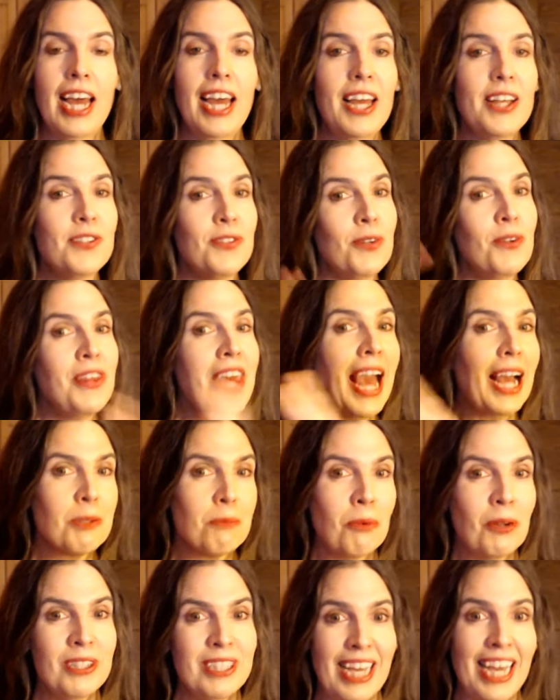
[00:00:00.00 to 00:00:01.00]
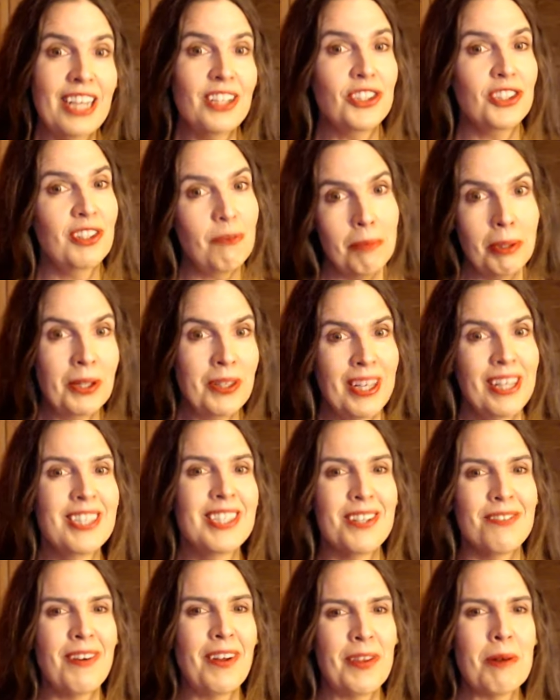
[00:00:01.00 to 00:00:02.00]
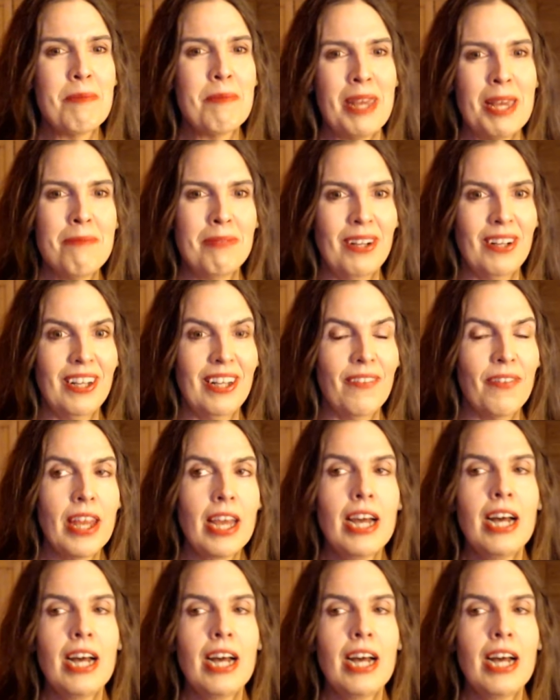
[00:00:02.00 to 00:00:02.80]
is through the exploitation of billions of other people.